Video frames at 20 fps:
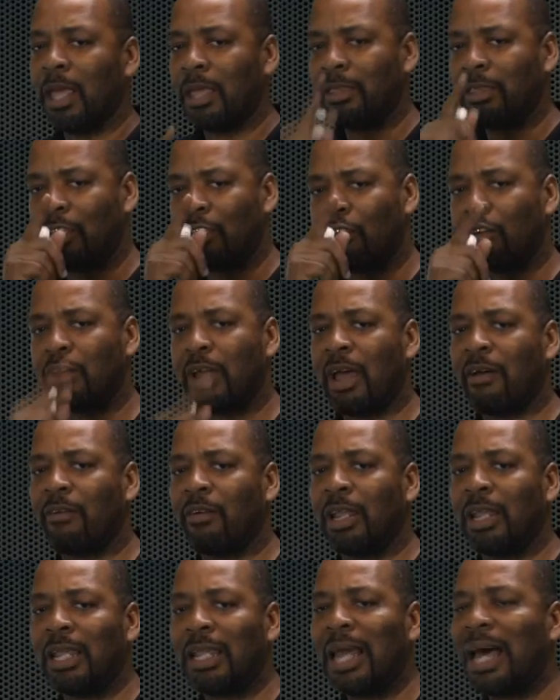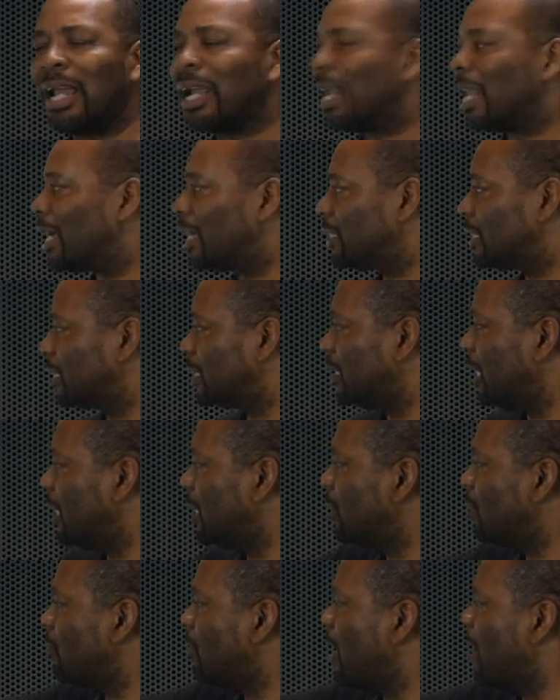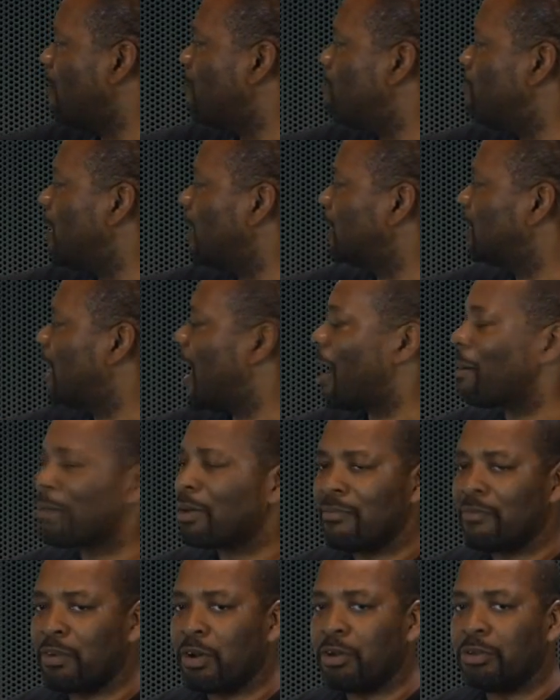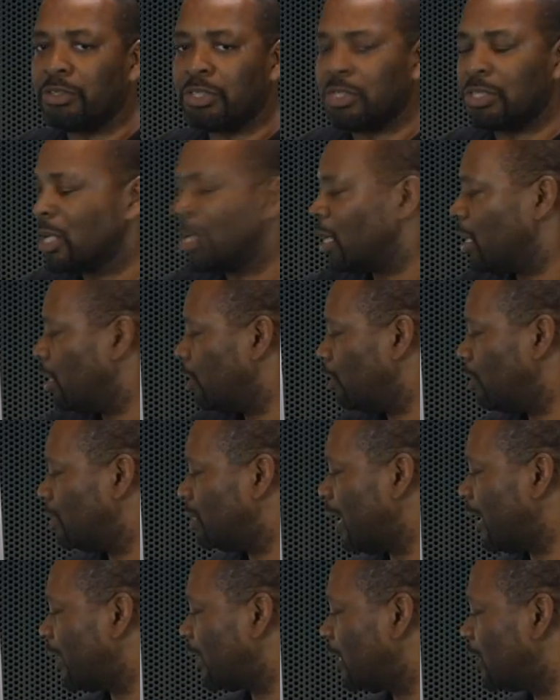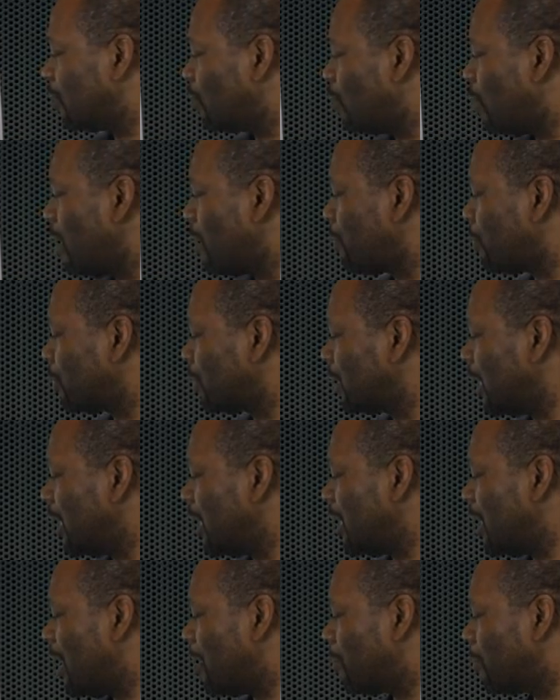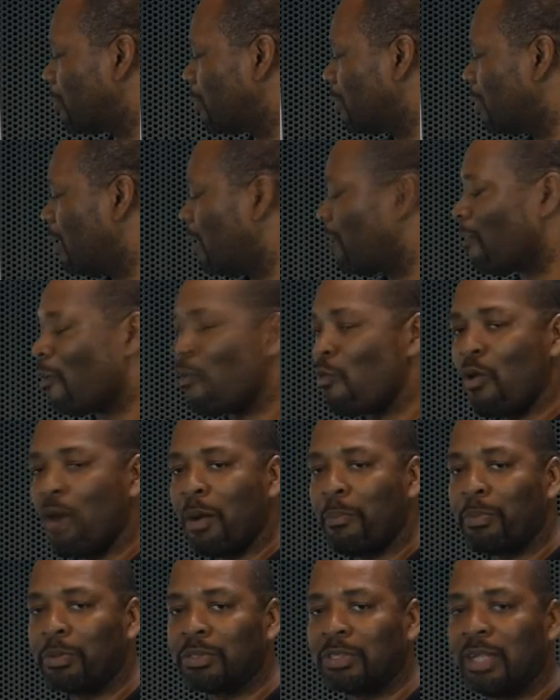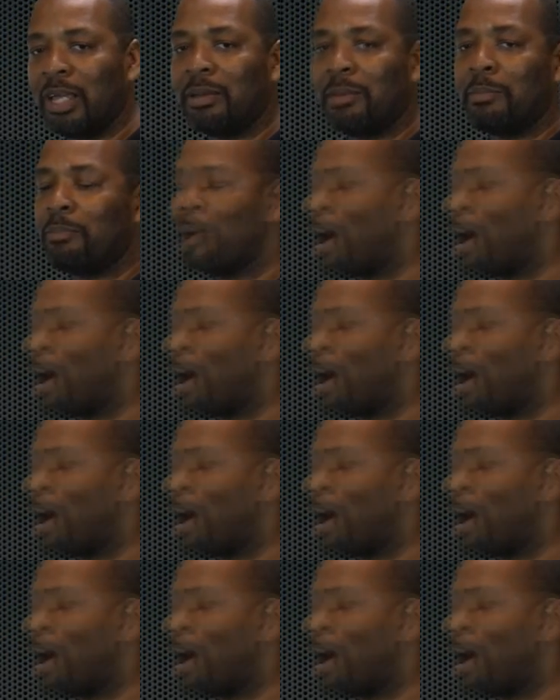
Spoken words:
Then you're going to have a lot of success, and you have big time conversions. You'll take this 1% number from 1%,